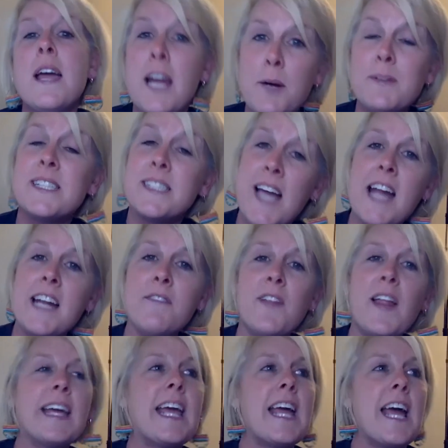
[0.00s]
it was kind of
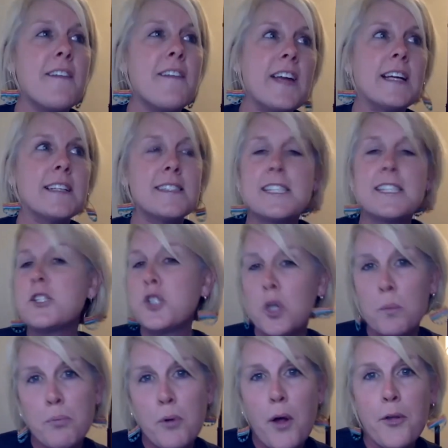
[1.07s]
like having a sister
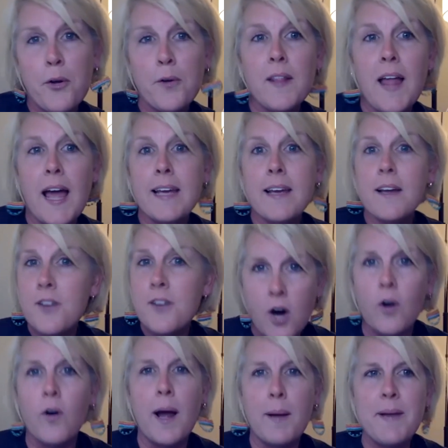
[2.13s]
brother, like,
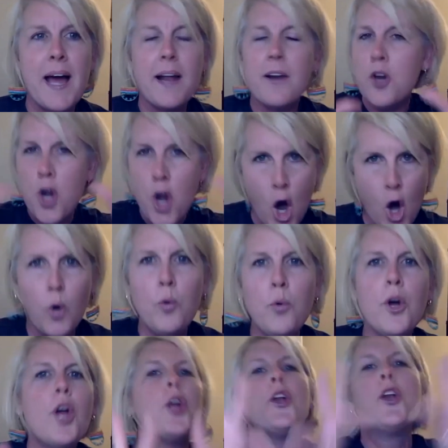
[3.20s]
no, I'm not, no.
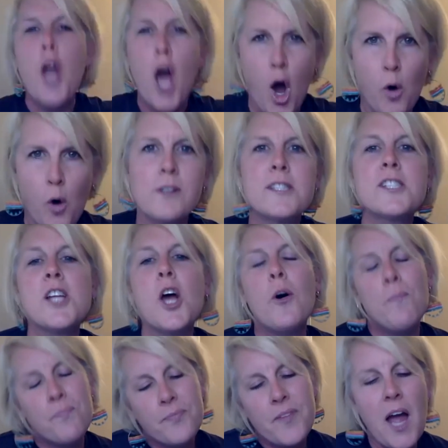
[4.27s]
So
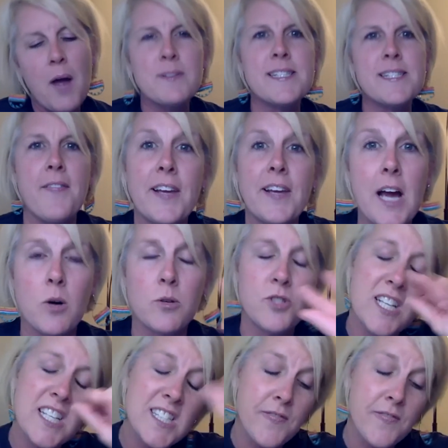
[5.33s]
I was on the couch,
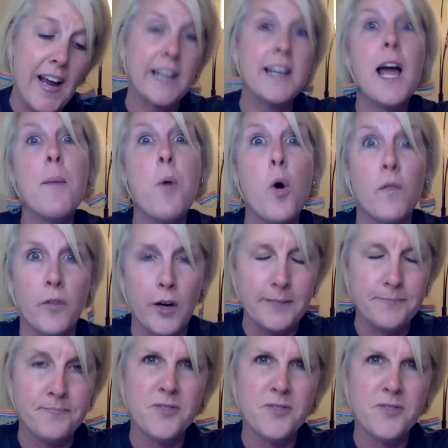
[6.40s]
it's fine, I'm over it.